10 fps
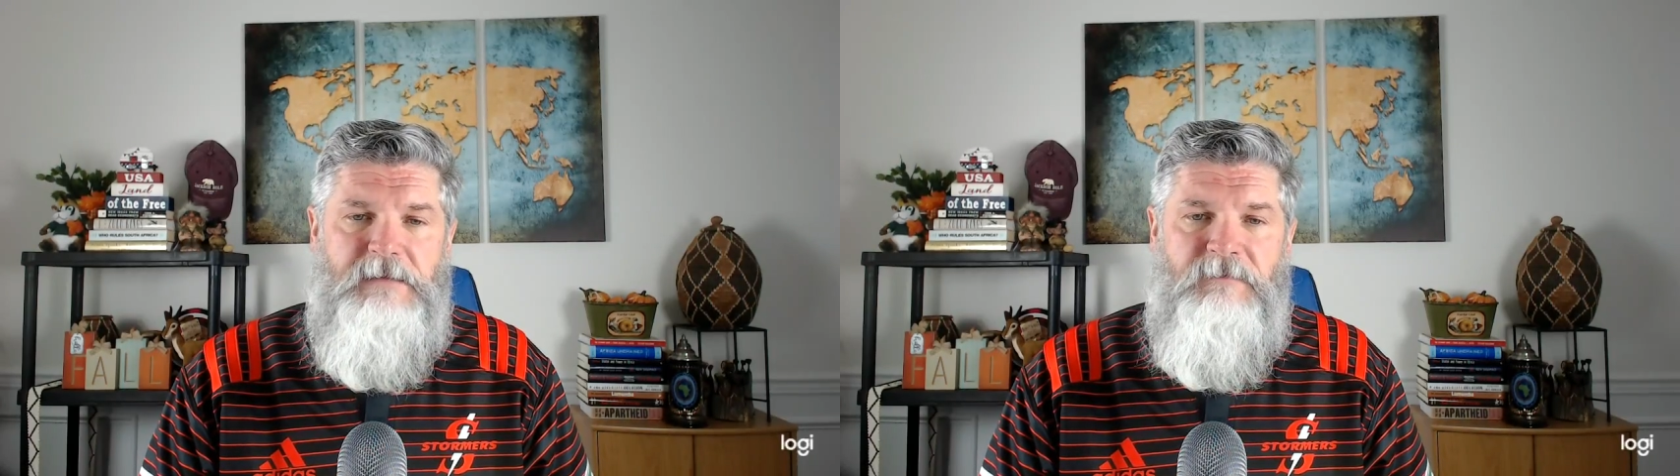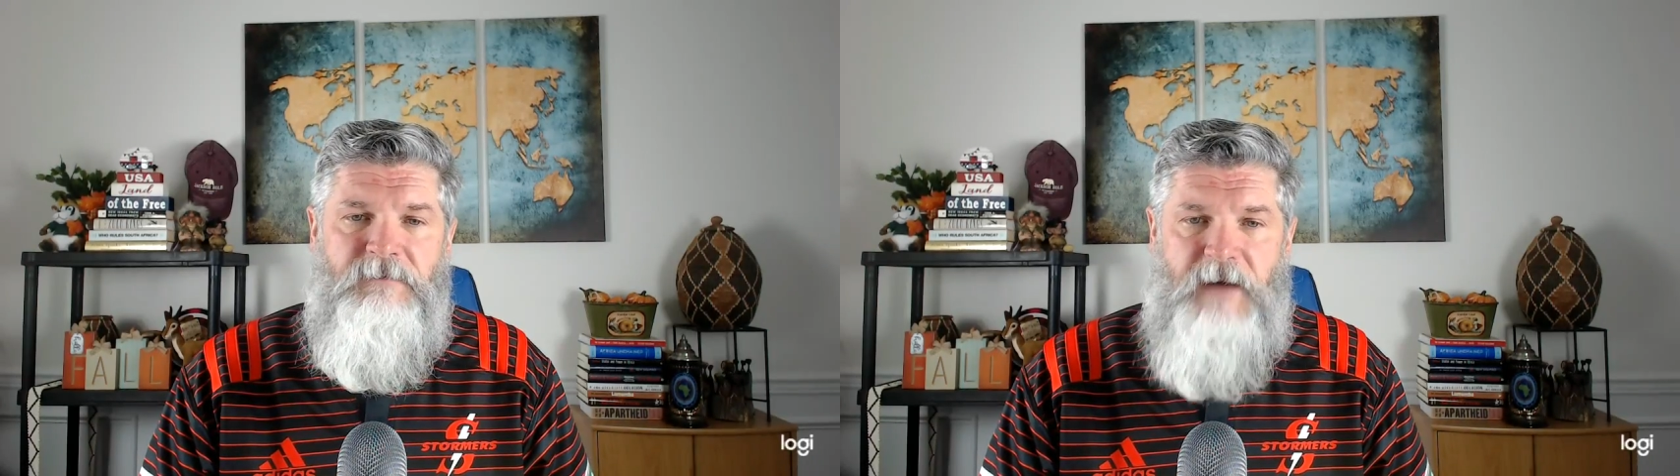
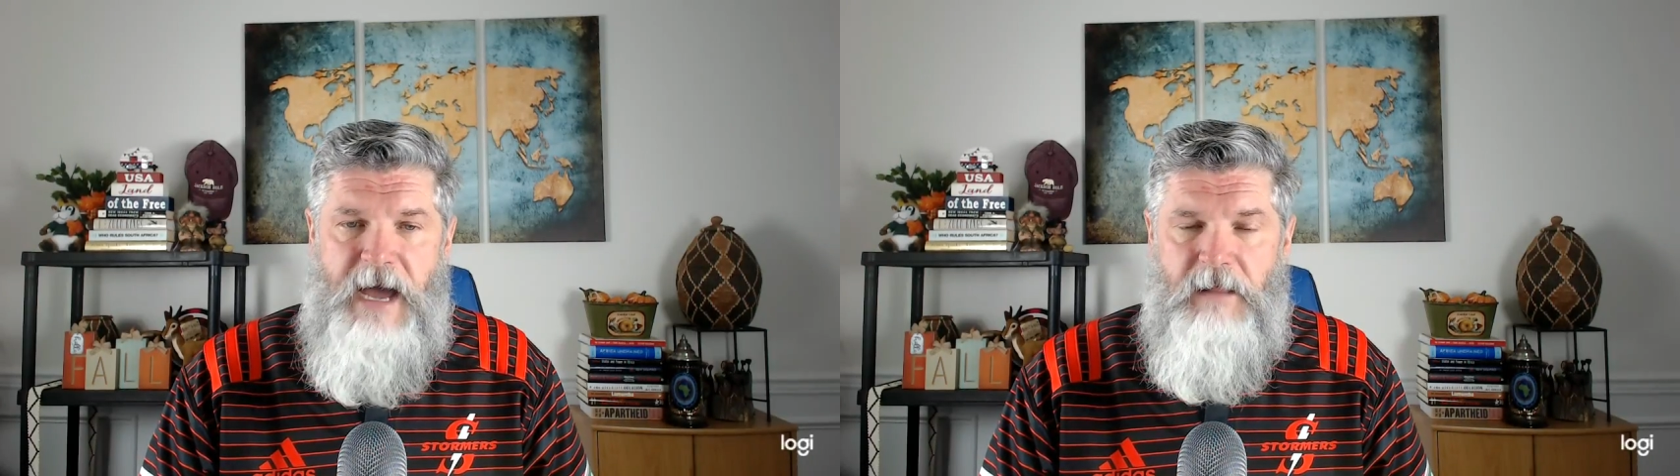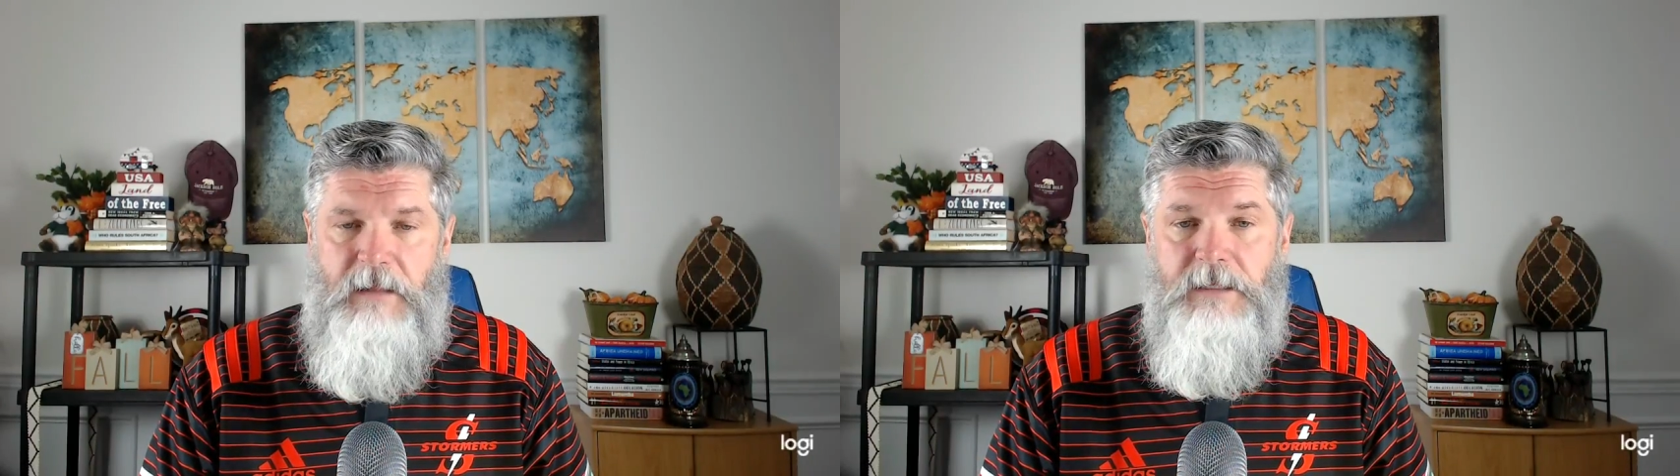
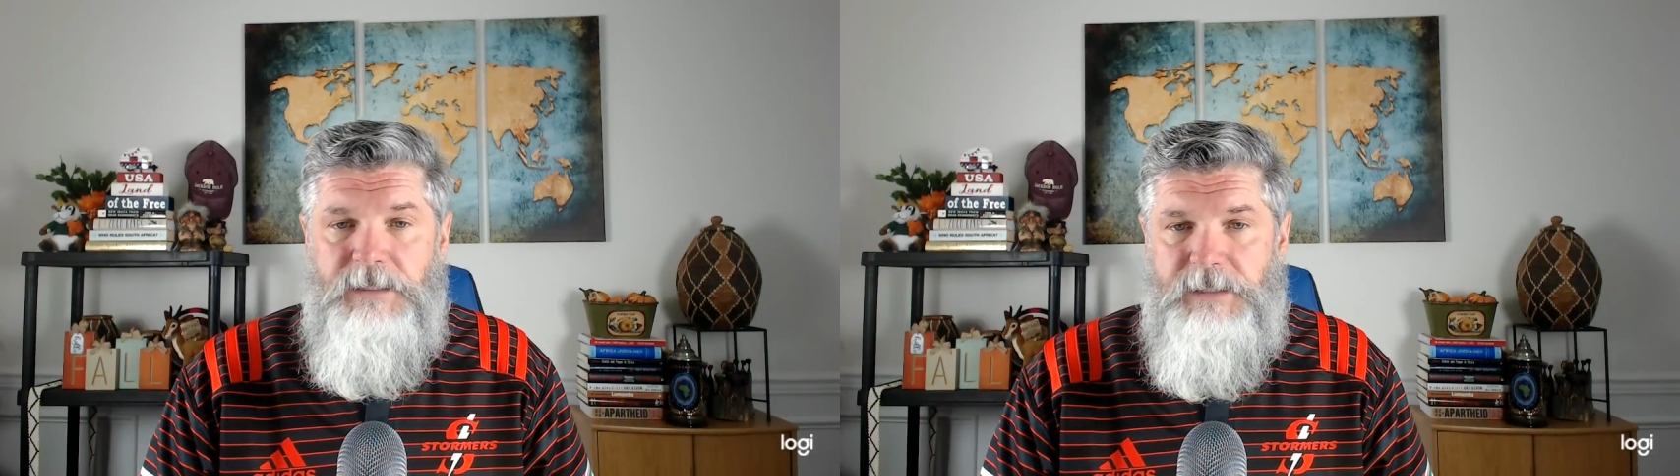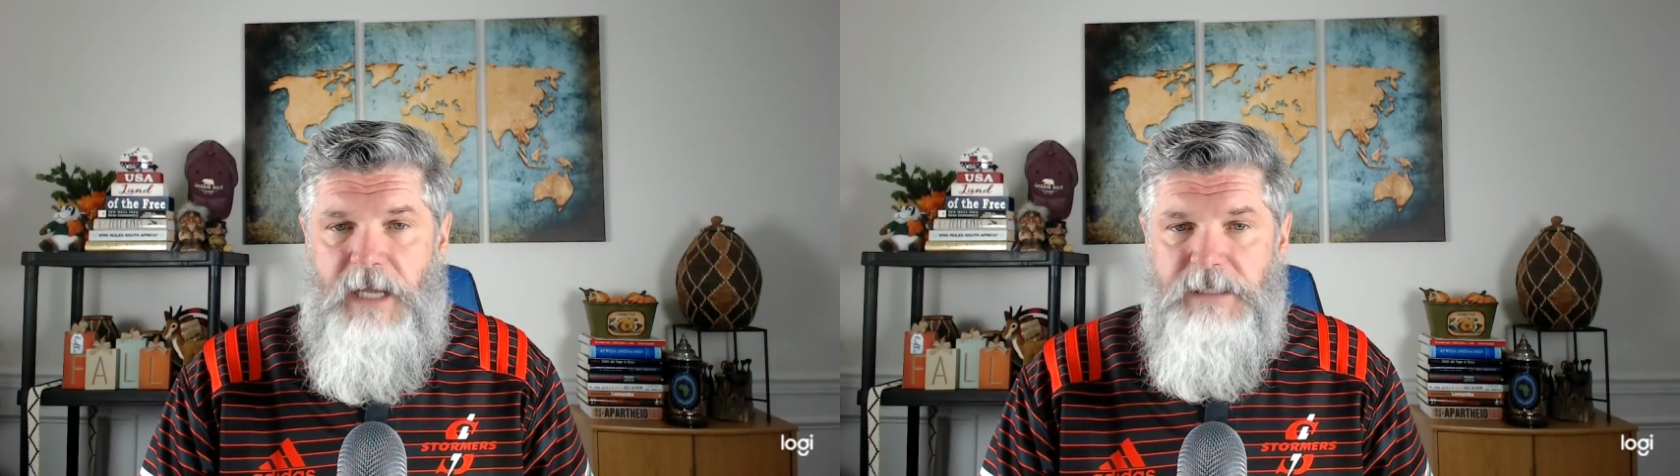vile and
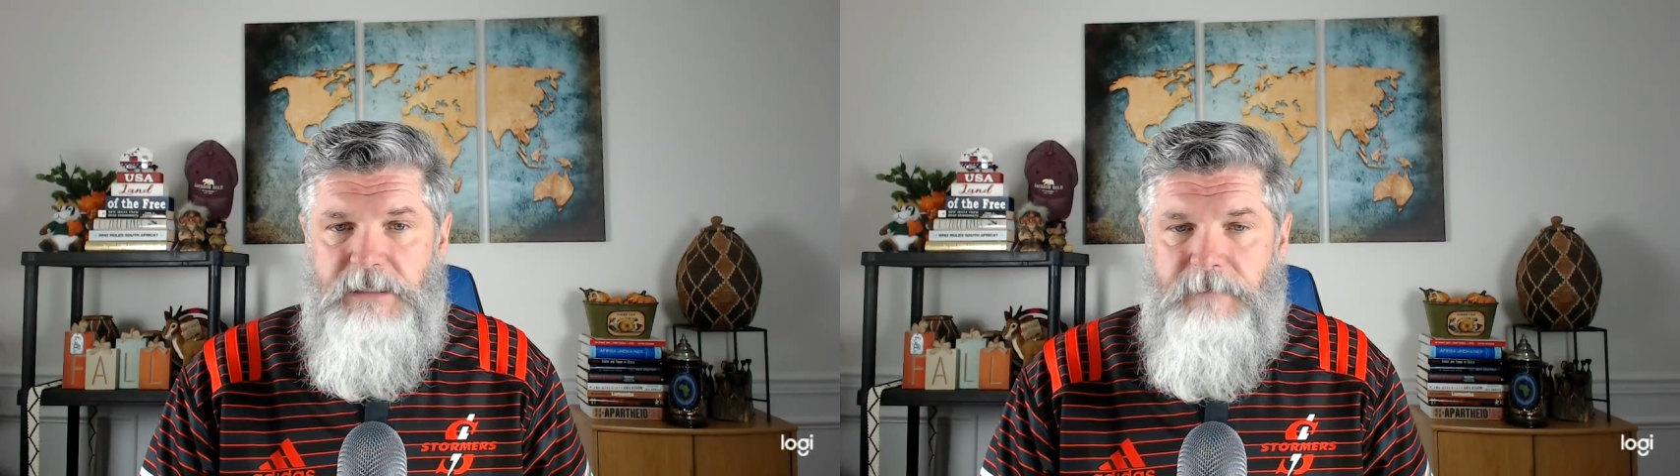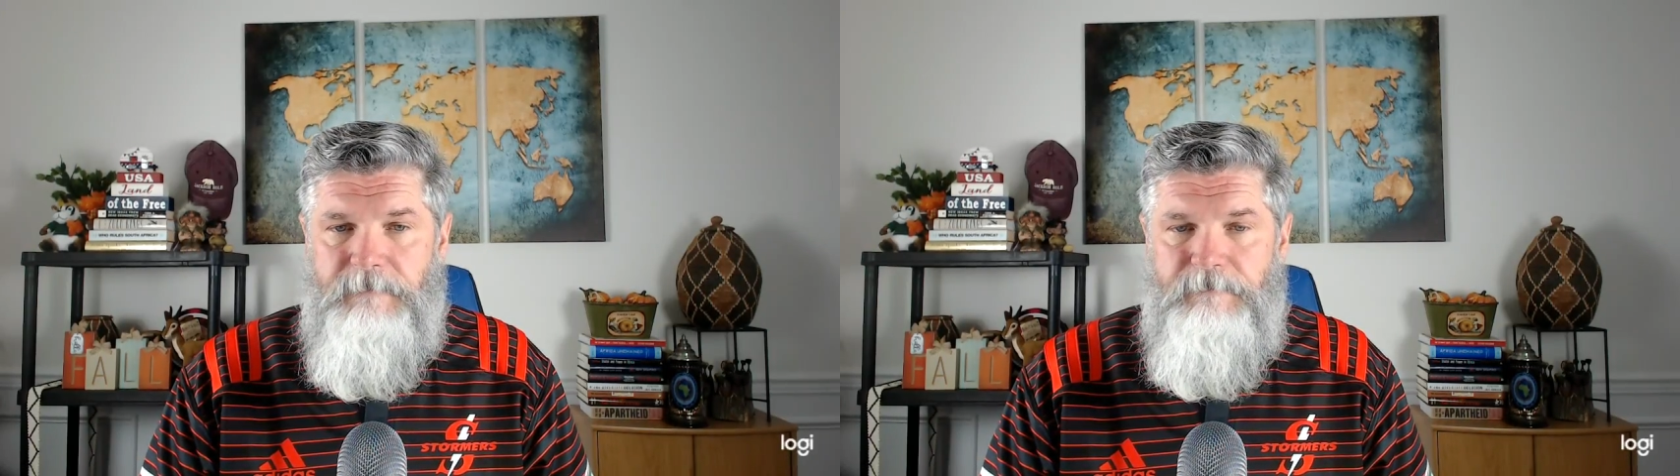
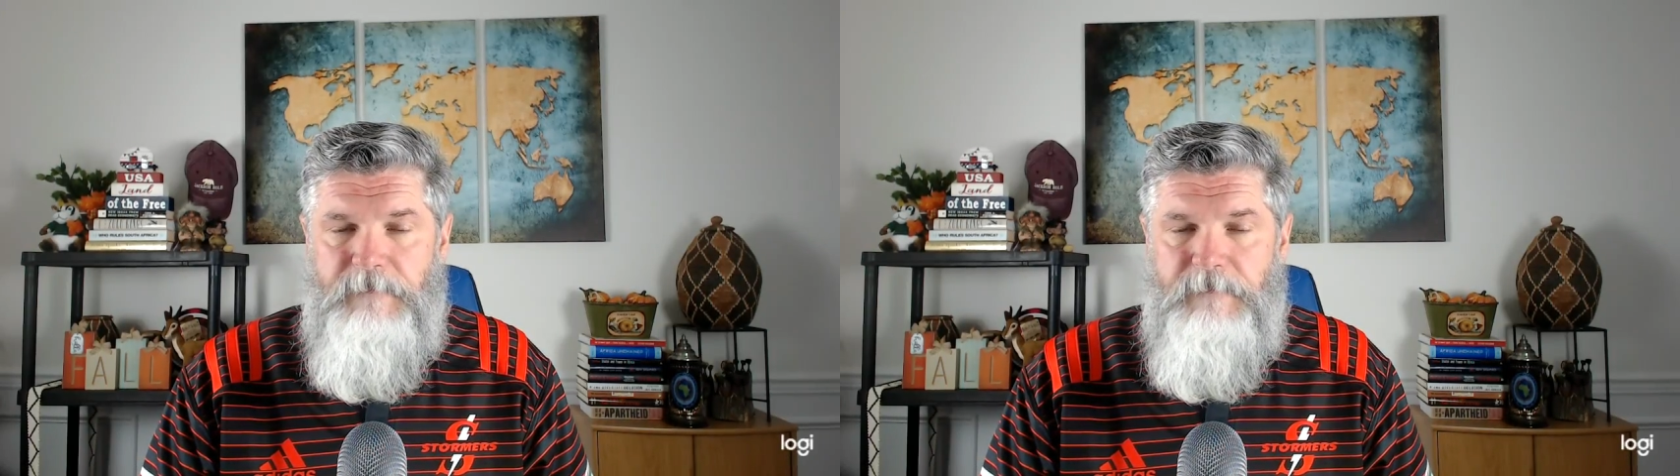disgusting.